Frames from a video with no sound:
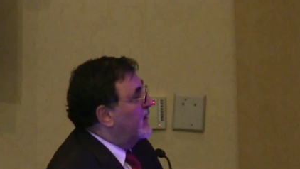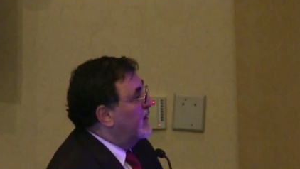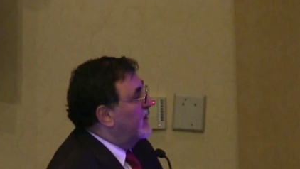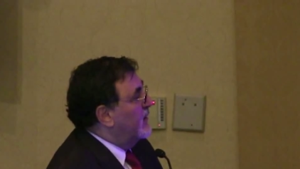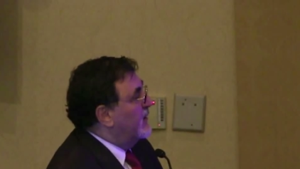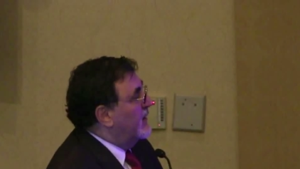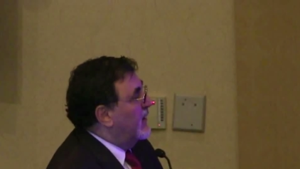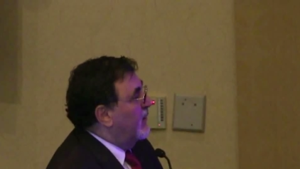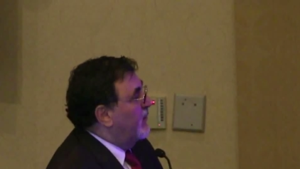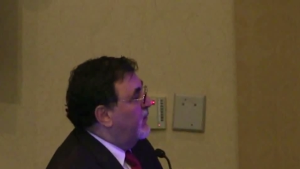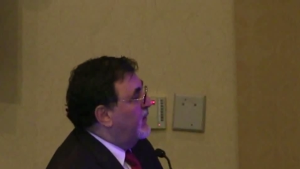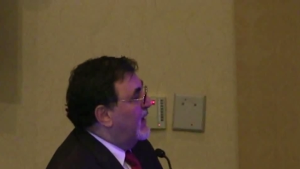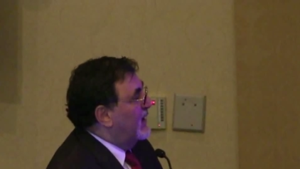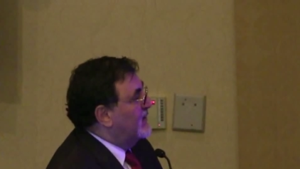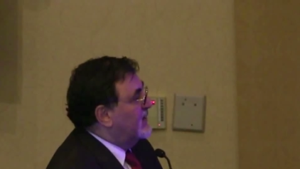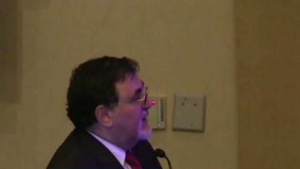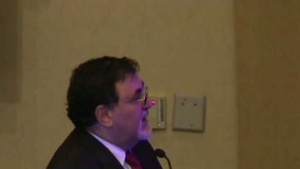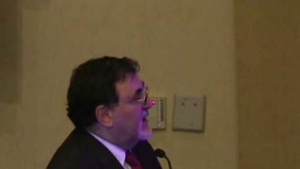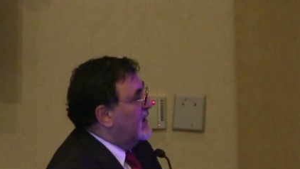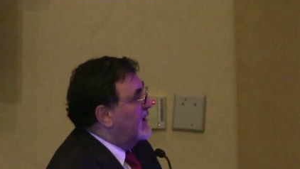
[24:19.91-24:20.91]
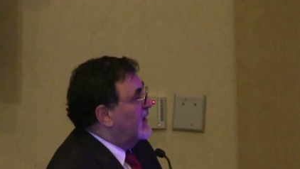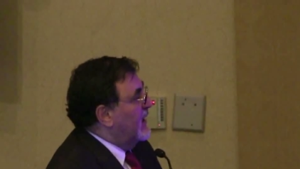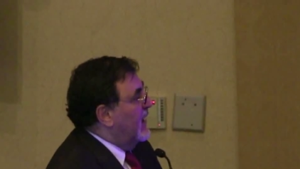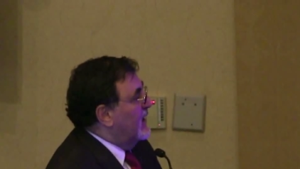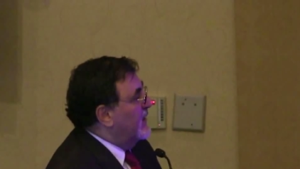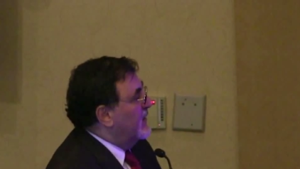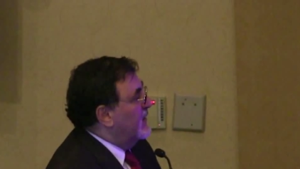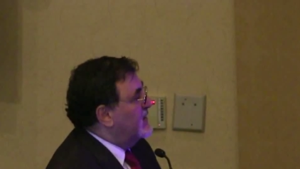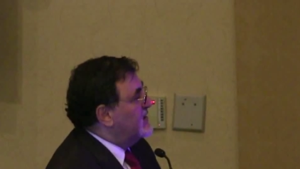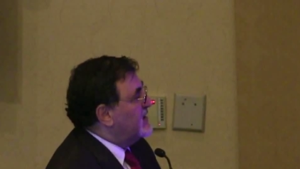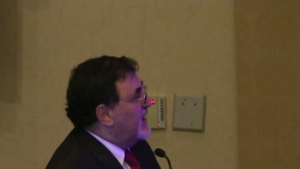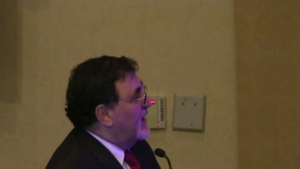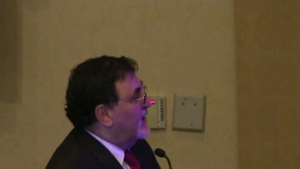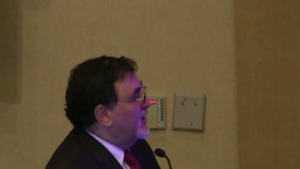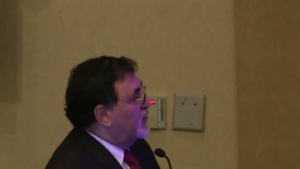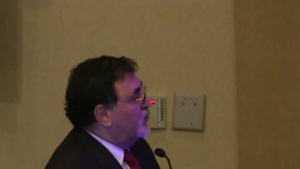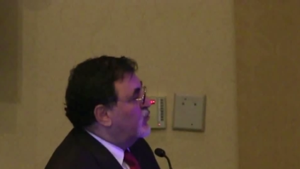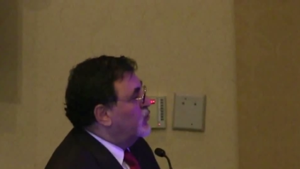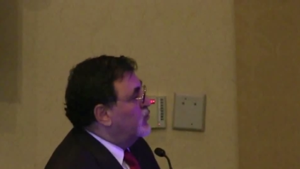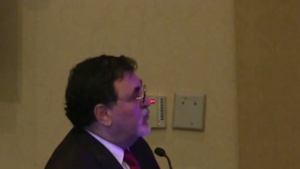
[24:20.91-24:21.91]
the blood here, and these are the
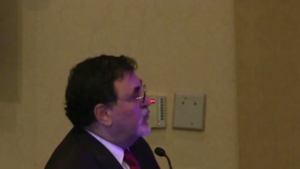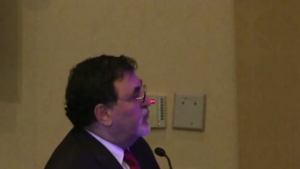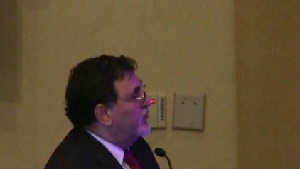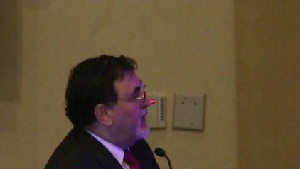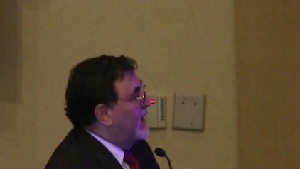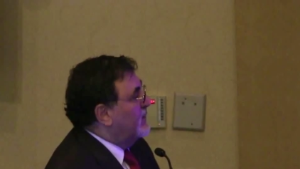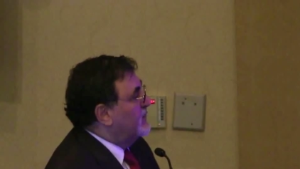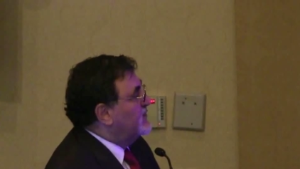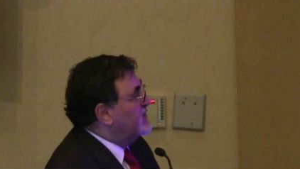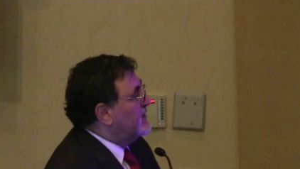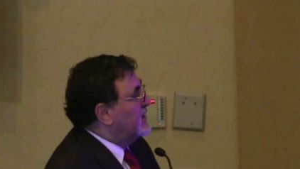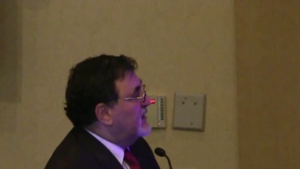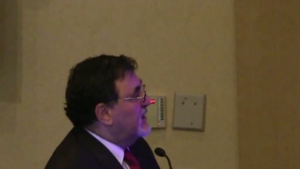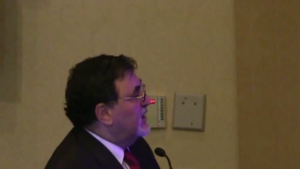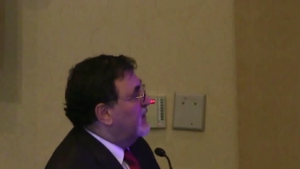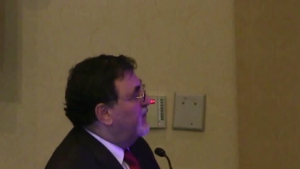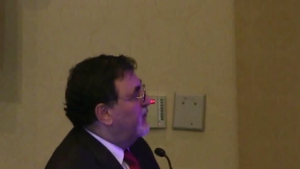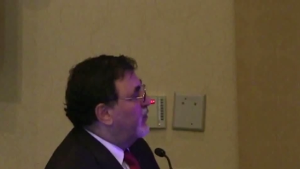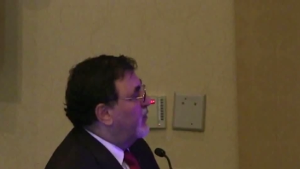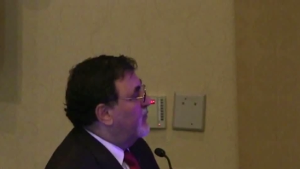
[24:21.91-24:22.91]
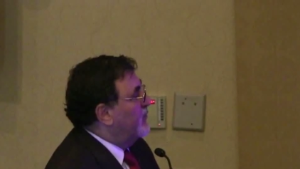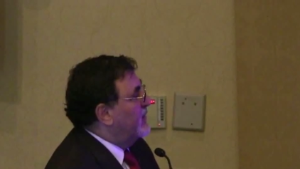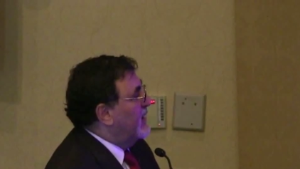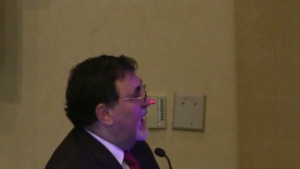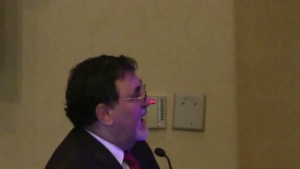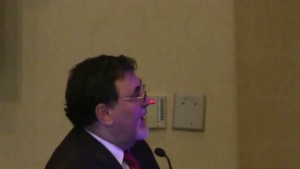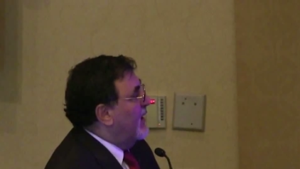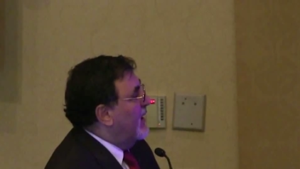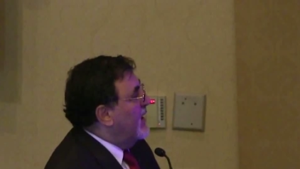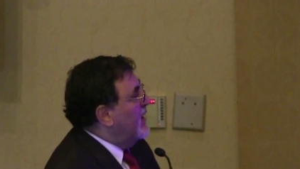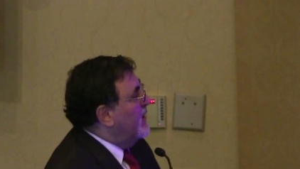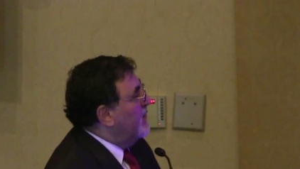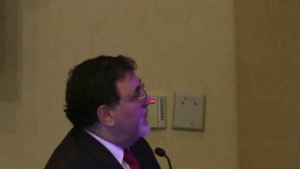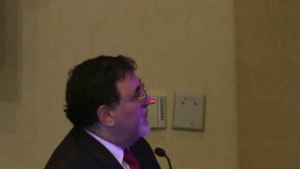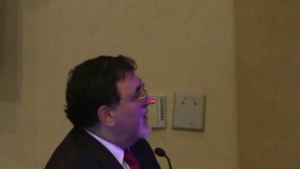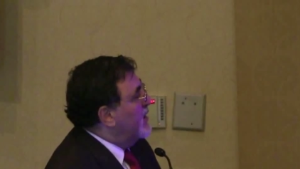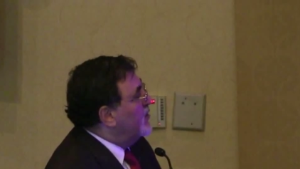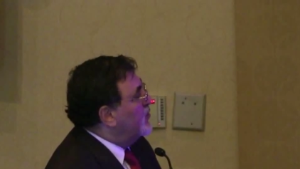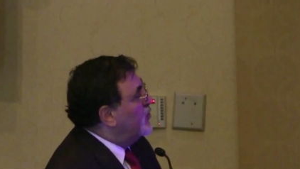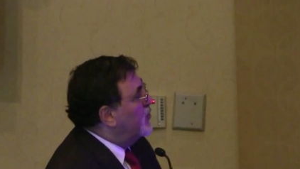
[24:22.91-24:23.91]
2 pumps here from the
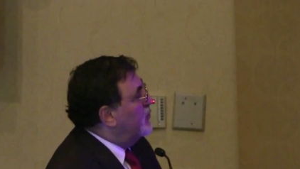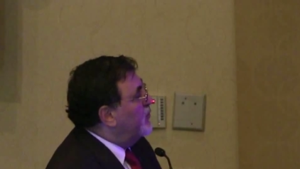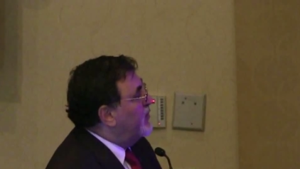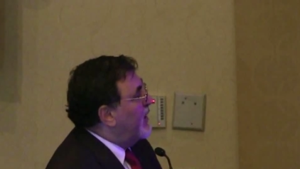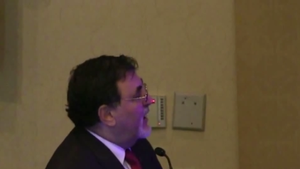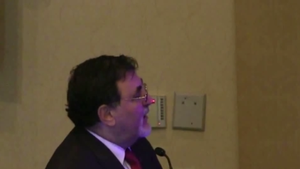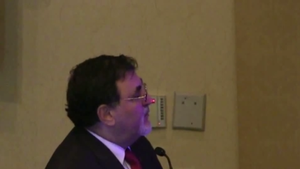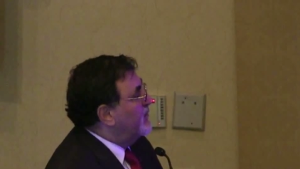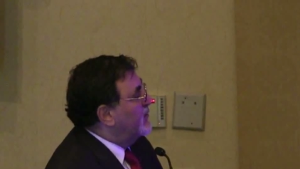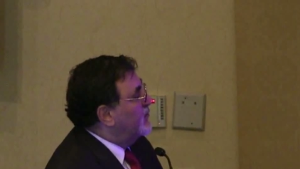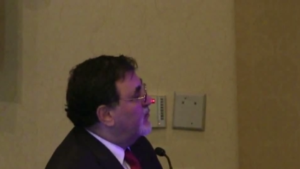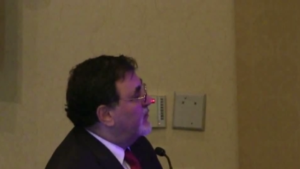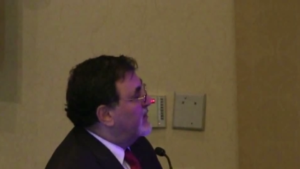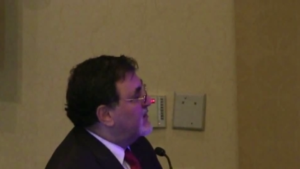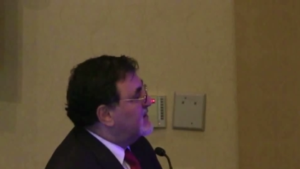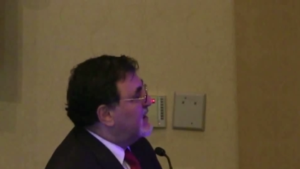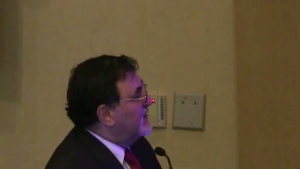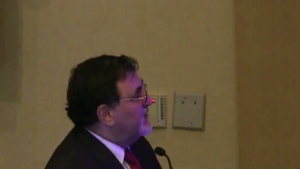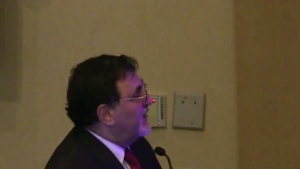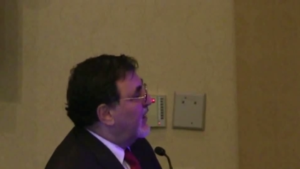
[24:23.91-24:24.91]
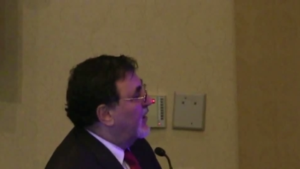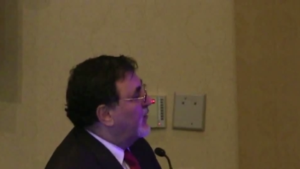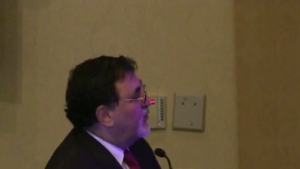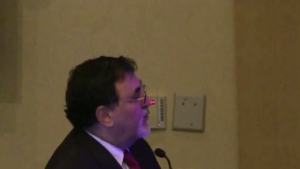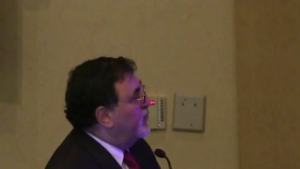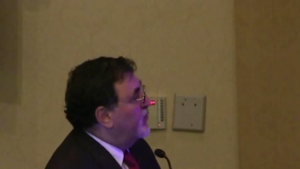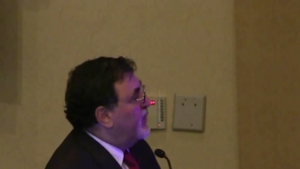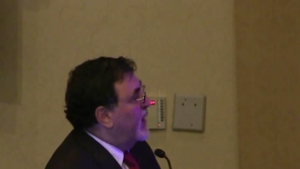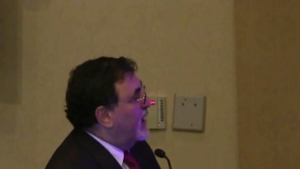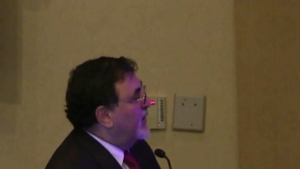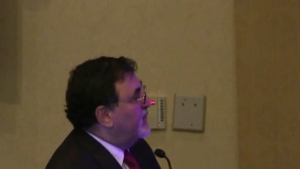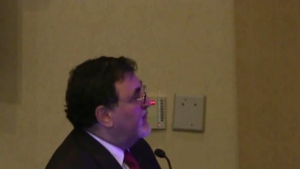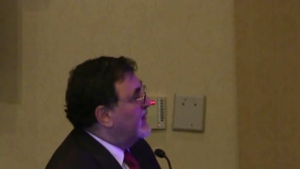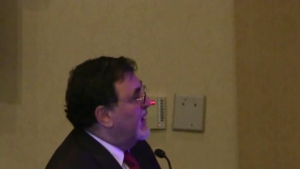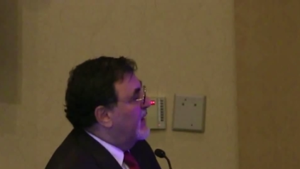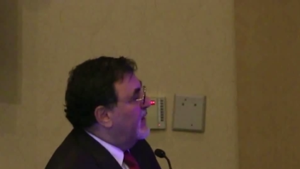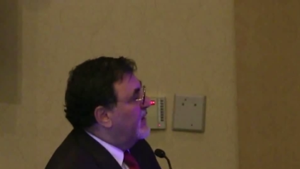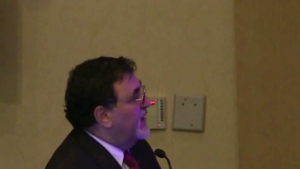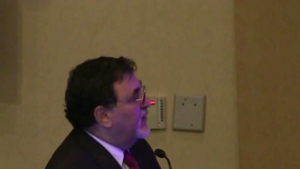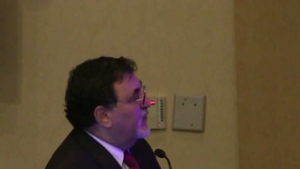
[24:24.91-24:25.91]
main compartment to the central compartment, and
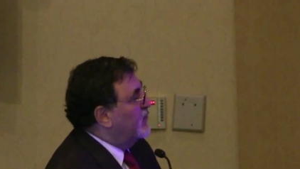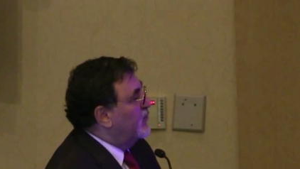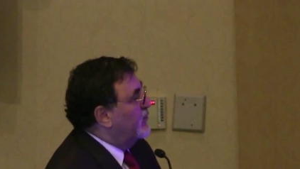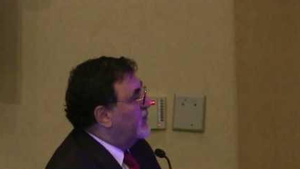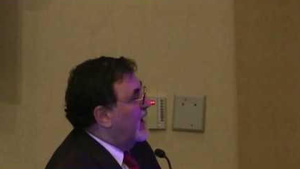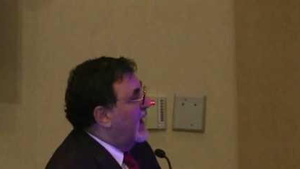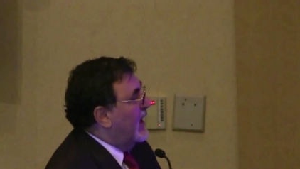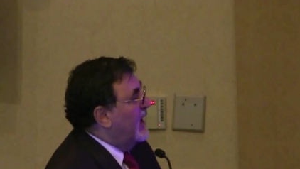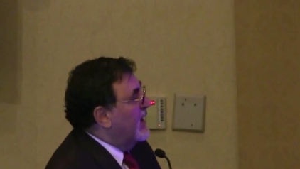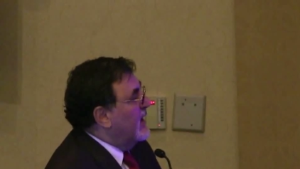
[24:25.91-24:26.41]
then to the